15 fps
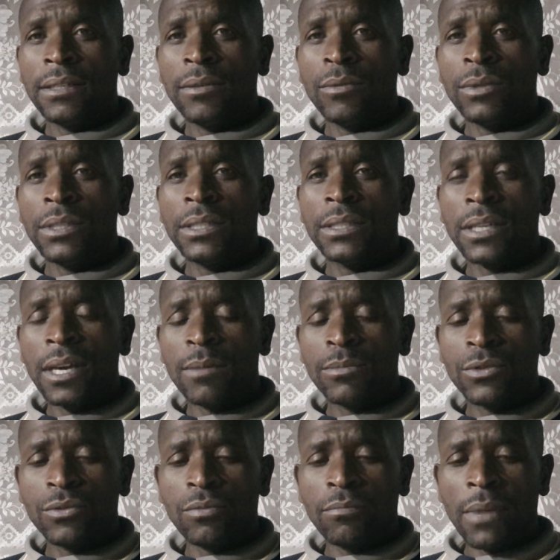when it
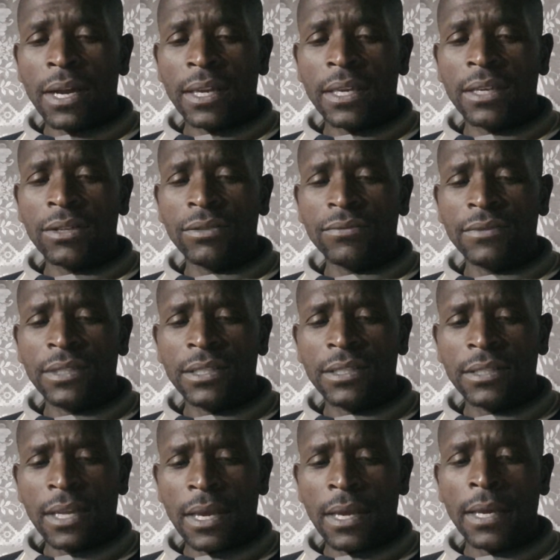comes to marking of
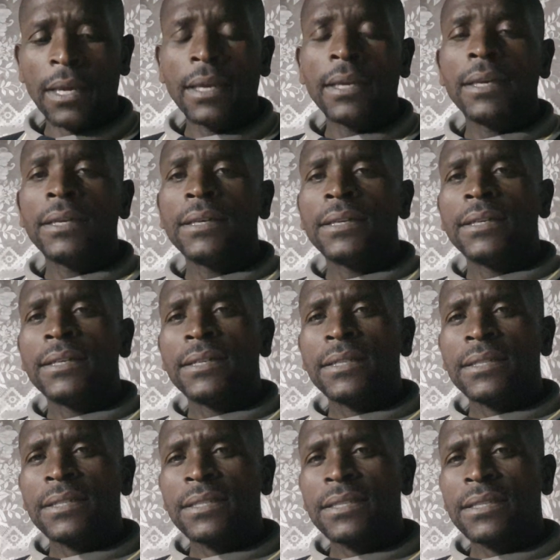this
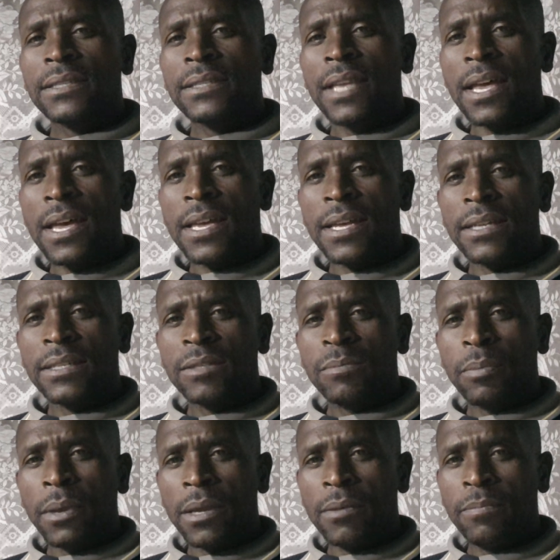science
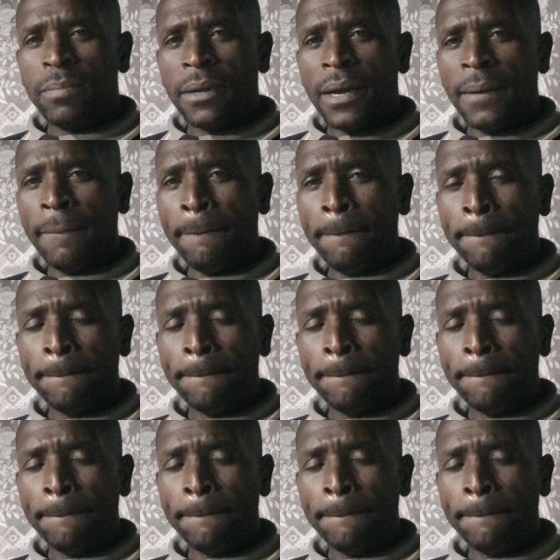paper,